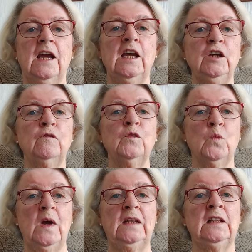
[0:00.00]
even
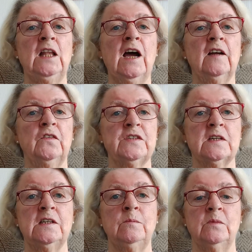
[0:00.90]
when life
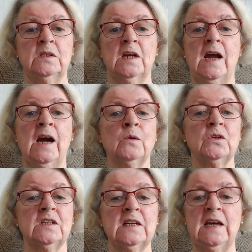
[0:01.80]
seems
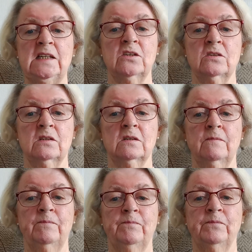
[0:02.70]
out to get us.
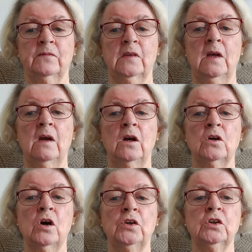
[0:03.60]

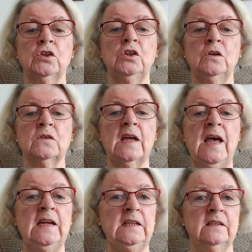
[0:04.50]
God can use
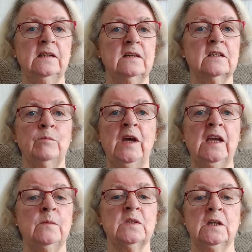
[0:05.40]
anything to
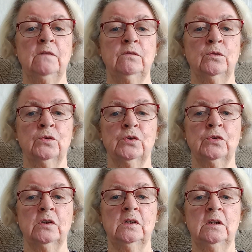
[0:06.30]
make himself look
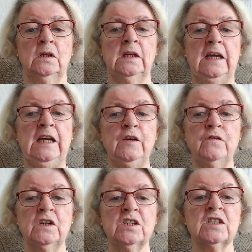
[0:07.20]
good,
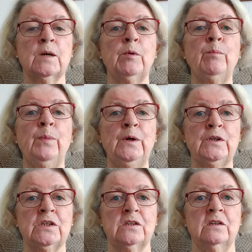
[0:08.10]
even a stubborn
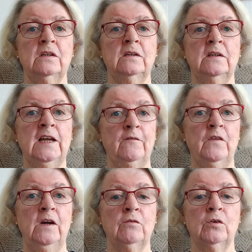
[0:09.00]
person like
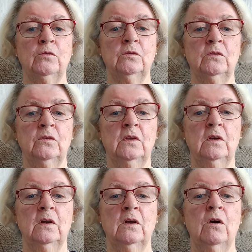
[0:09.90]
Pharaoh,
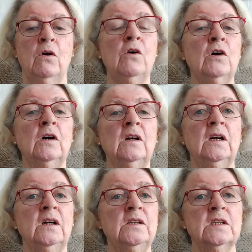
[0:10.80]
or
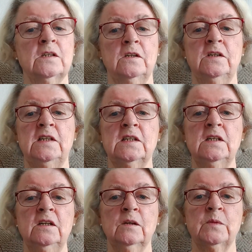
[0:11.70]
uncertain
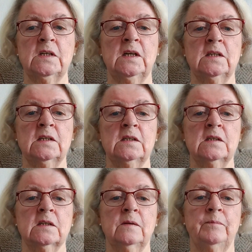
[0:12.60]

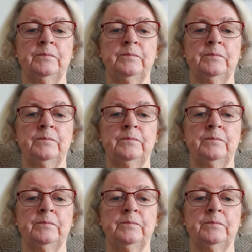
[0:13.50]
circumstances.